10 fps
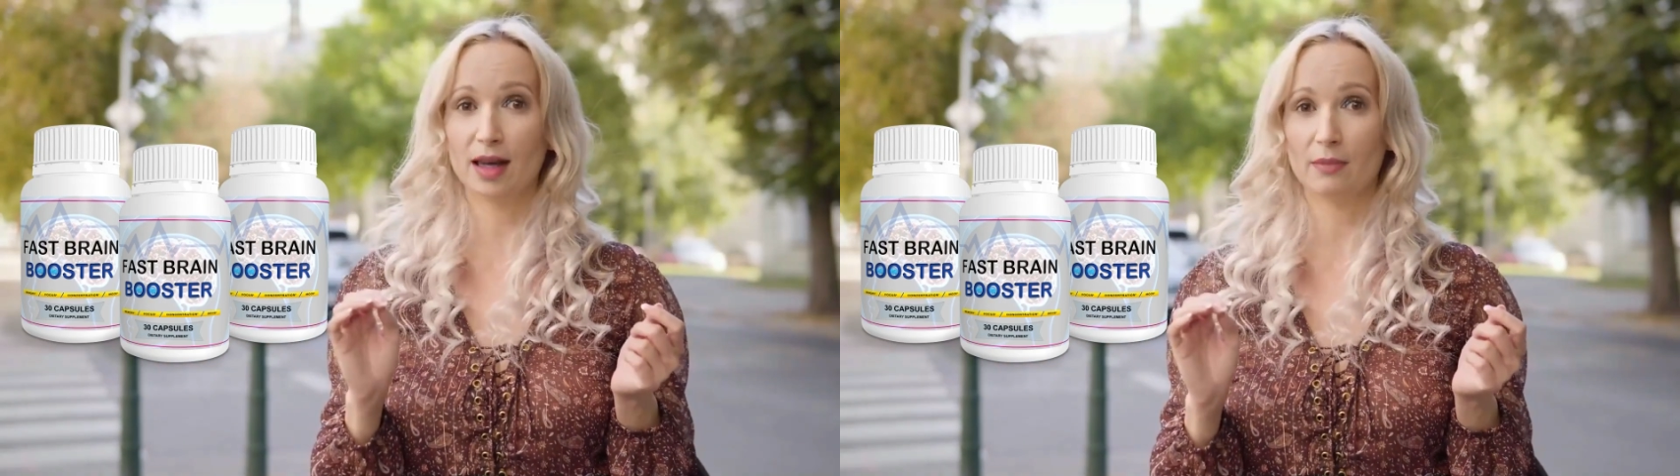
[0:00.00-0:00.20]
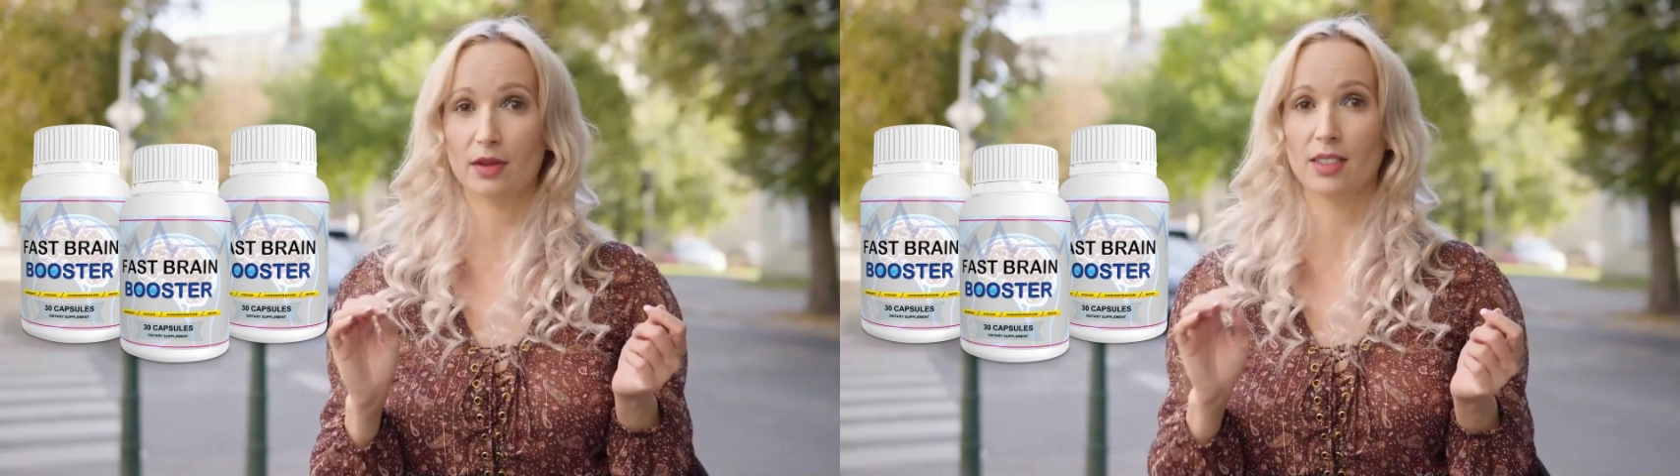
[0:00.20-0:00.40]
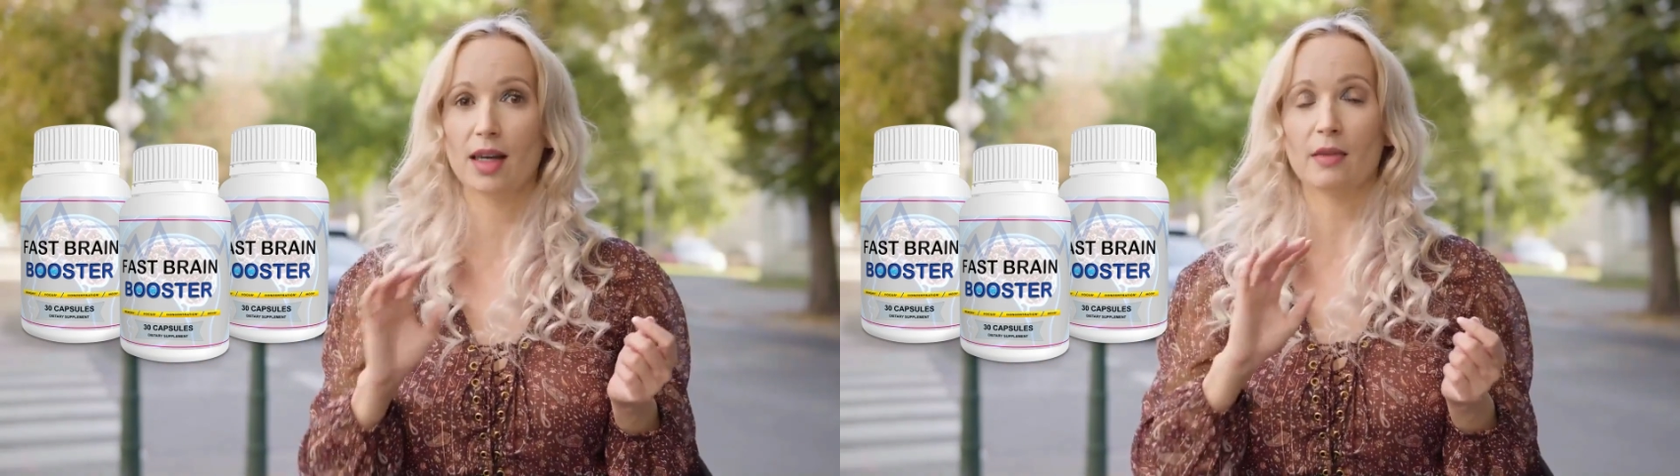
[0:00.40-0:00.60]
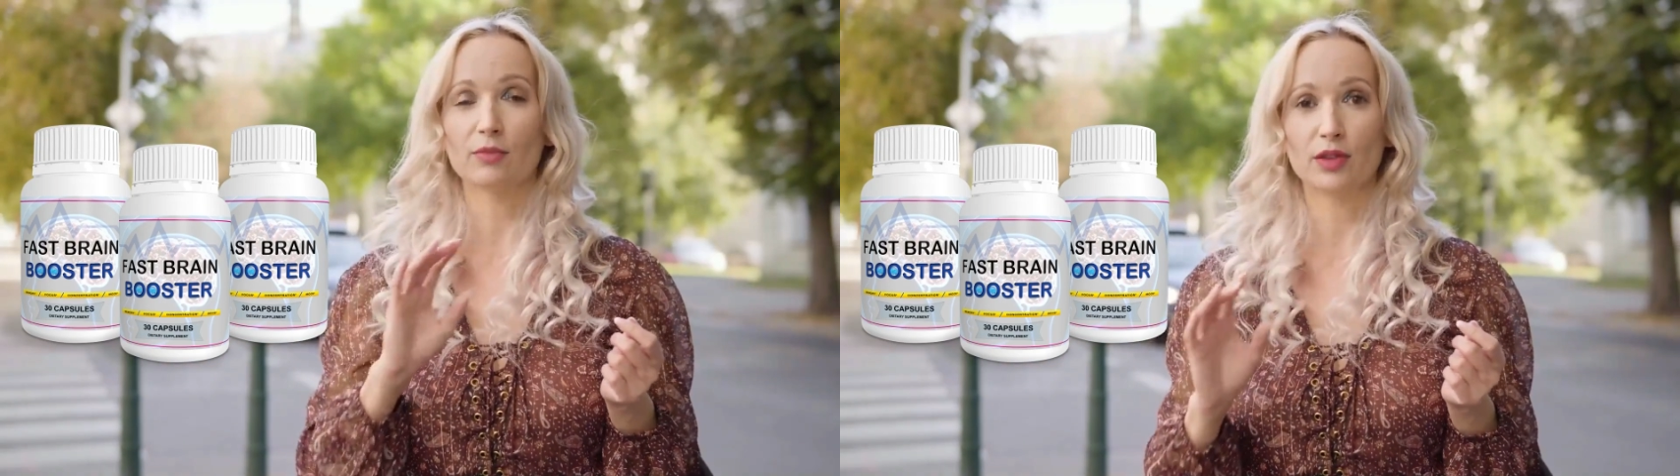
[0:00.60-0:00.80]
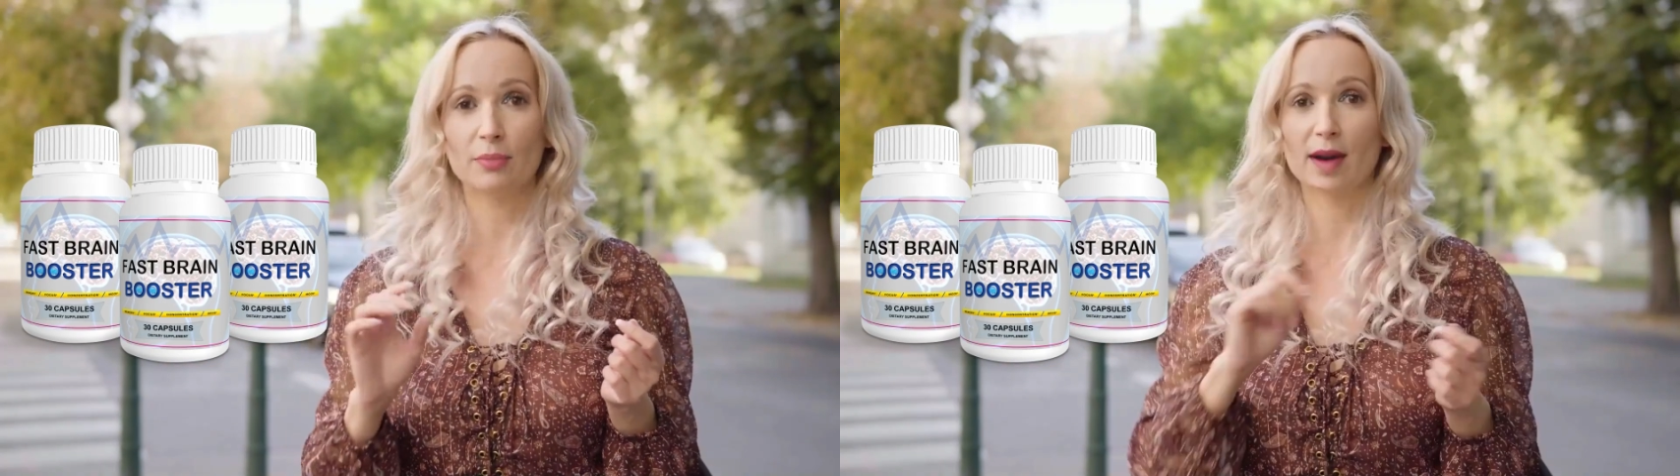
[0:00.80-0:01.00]
every day
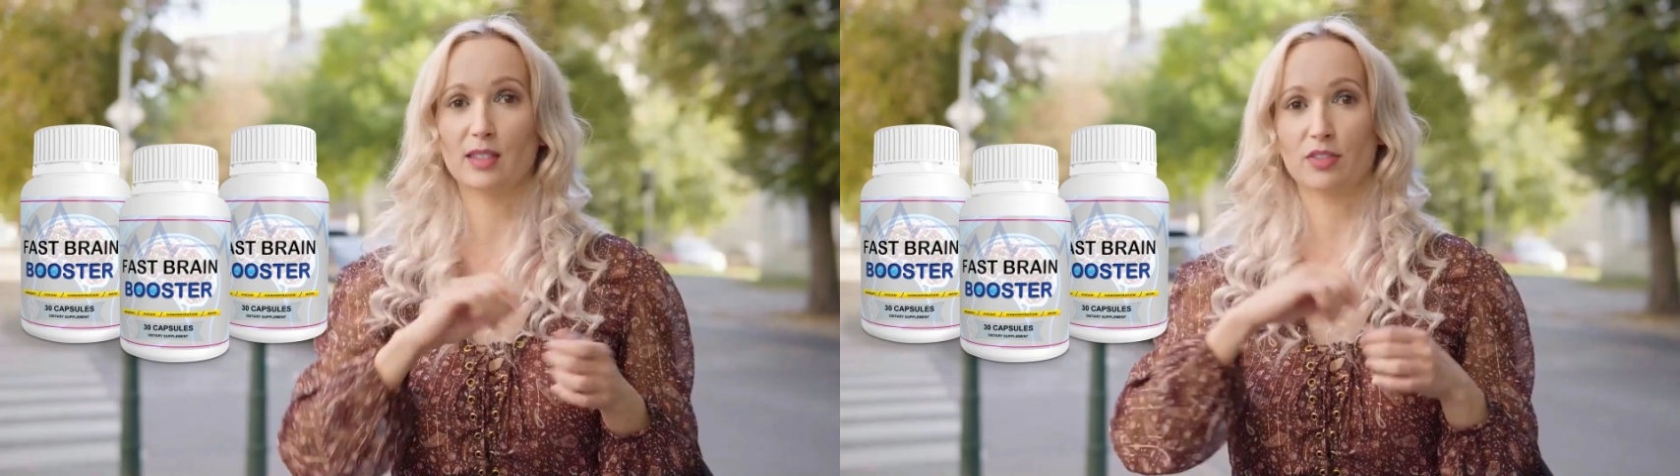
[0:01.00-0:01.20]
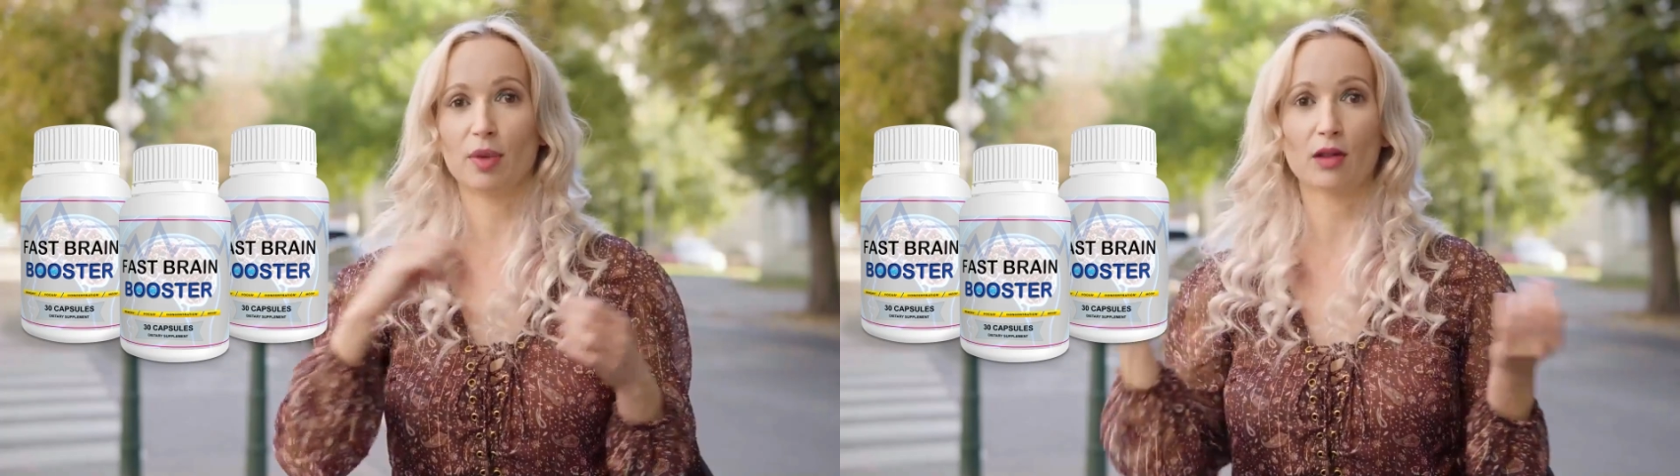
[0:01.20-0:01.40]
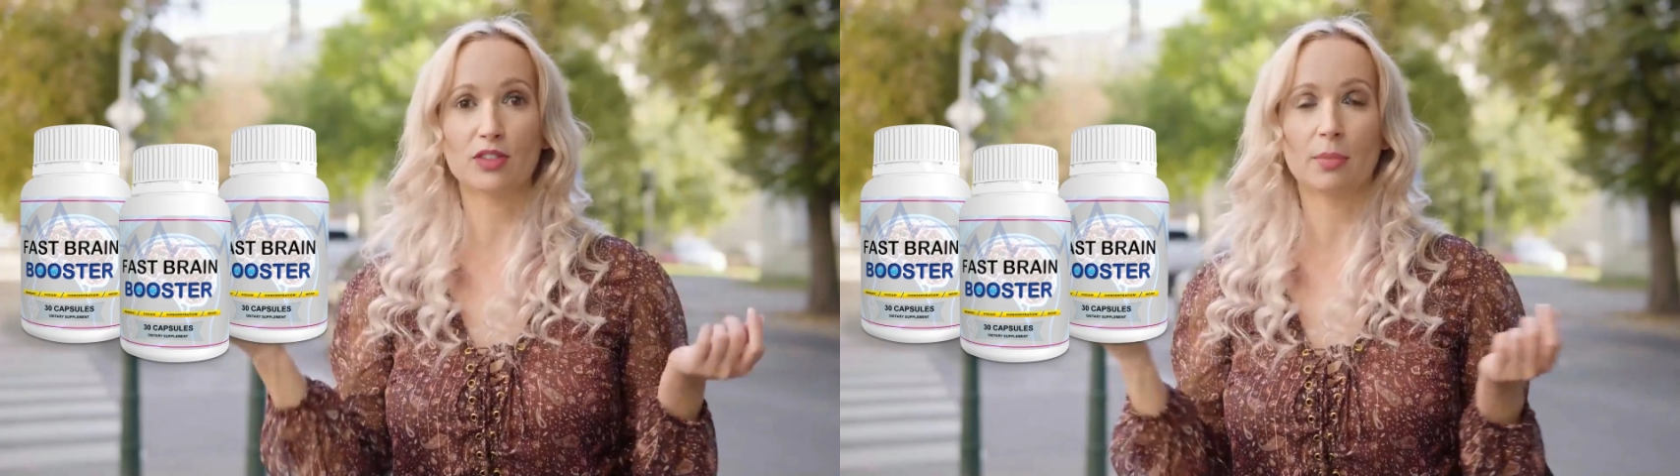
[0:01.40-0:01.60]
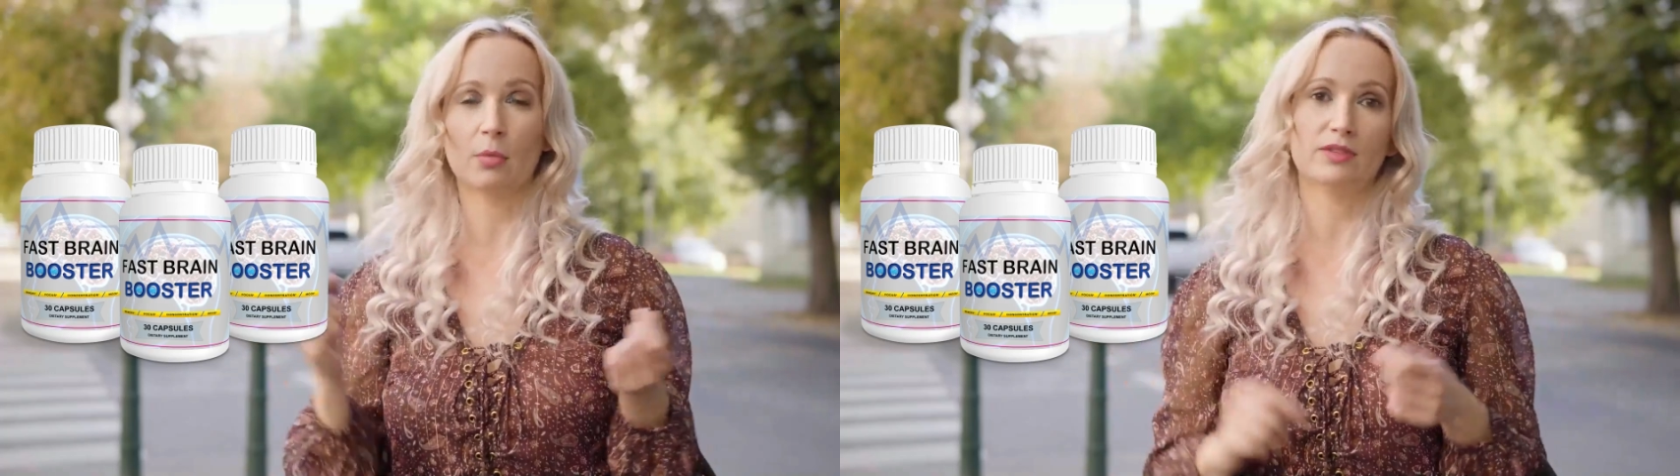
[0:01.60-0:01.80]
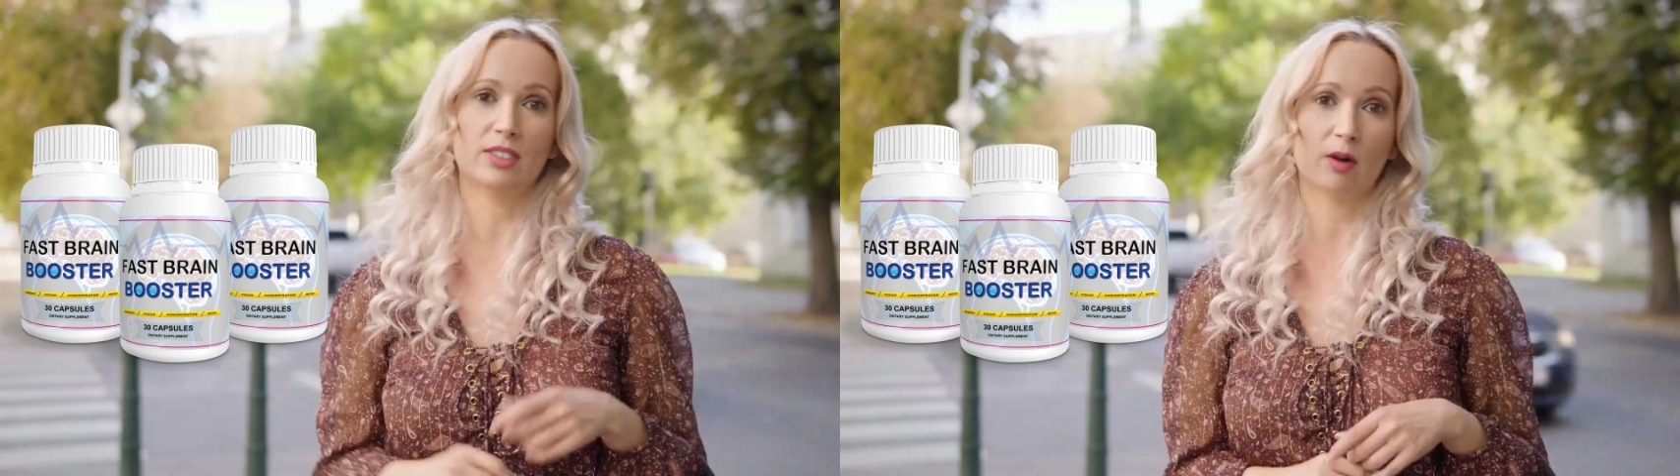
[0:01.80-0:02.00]
for the best possible
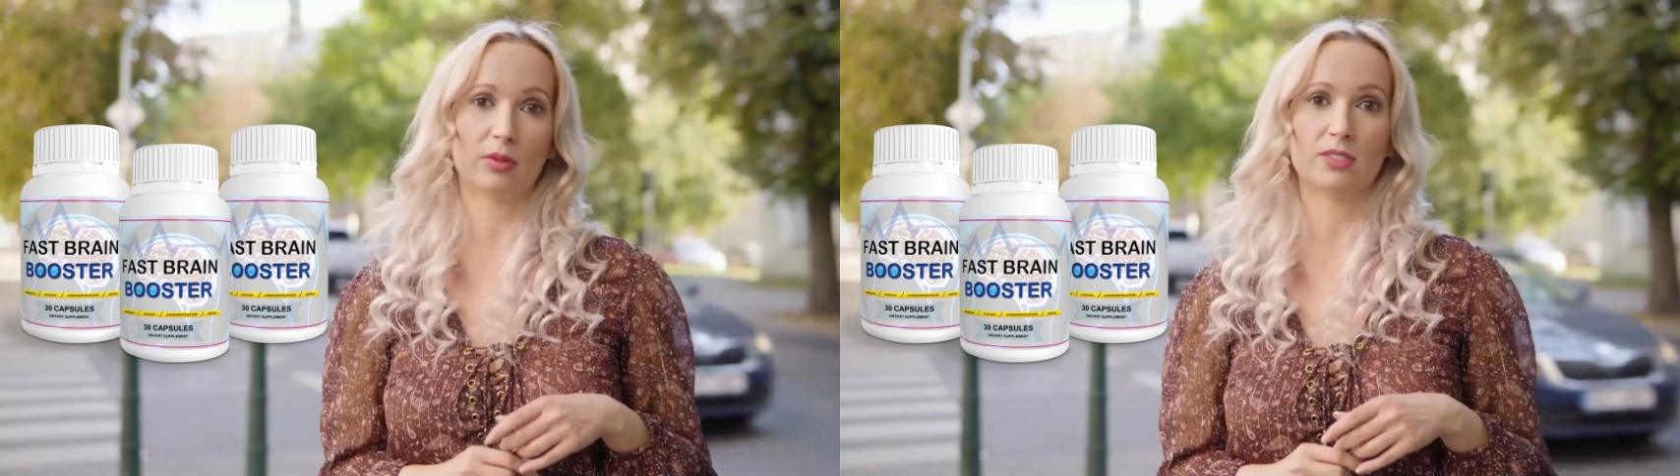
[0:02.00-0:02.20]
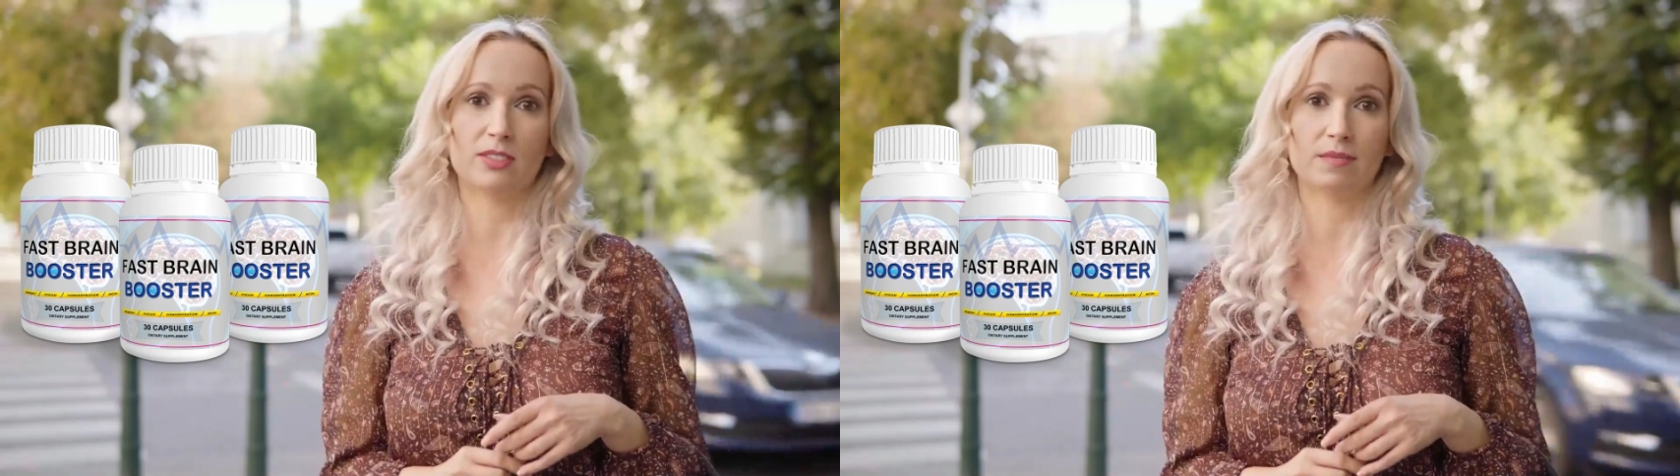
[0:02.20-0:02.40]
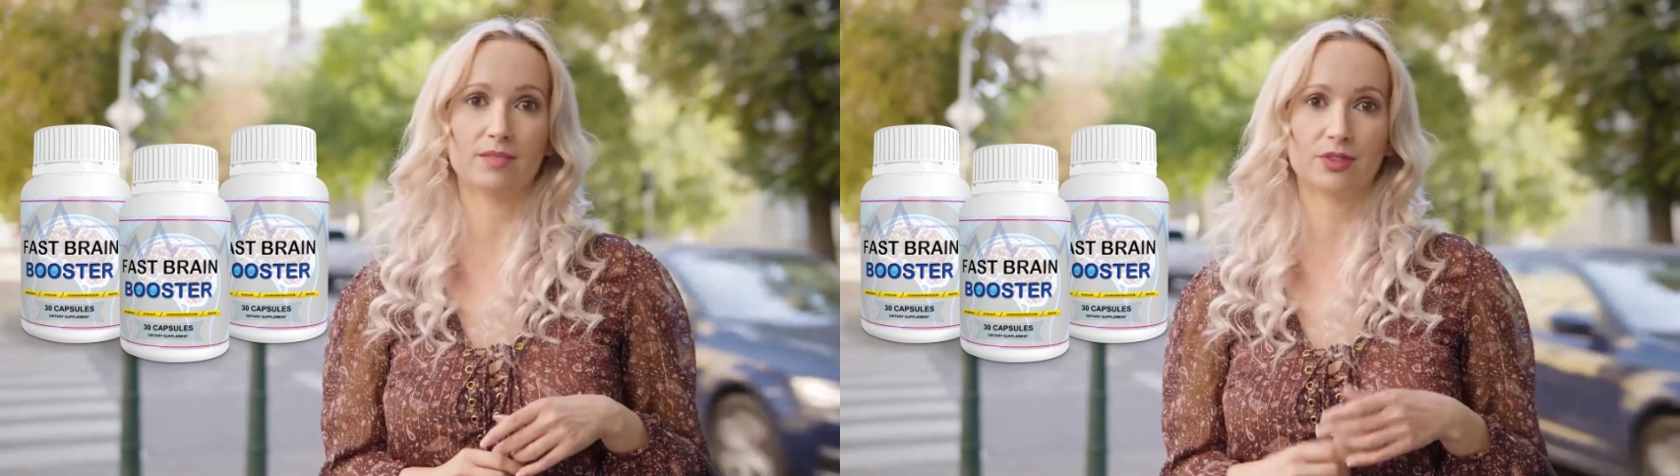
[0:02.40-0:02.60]
results.